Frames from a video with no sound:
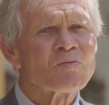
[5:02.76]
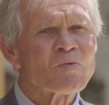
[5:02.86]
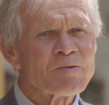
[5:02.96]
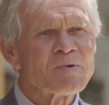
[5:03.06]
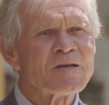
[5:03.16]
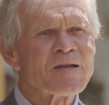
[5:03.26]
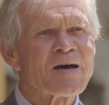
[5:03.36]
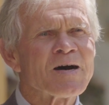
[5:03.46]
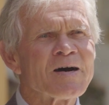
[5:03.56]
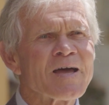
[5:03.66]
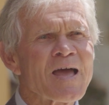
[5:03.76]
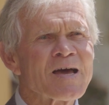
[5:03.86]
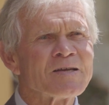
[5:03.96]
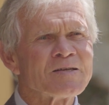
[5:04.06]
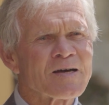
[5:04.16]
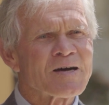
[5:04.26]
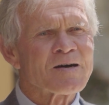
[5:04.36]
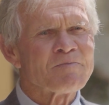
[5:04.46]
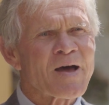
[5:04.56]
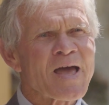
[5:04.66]
women and
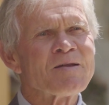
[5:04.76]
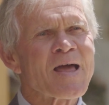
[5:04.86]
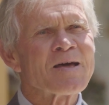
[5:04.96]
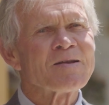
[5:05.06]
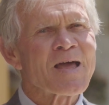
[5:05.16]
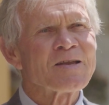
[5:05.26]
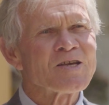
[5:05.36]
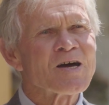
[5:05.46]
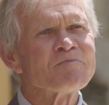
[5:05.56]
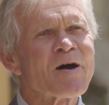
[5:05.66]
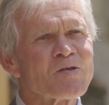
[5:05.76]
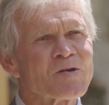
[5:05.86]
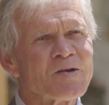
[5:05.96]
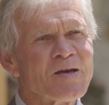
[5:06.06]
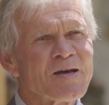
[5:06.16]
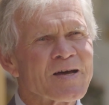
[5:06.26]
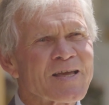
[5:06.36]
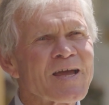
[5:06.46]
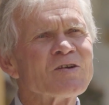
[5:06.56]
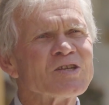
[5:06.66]
young mother
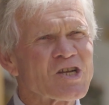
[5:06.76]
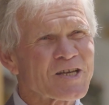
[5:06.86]
care and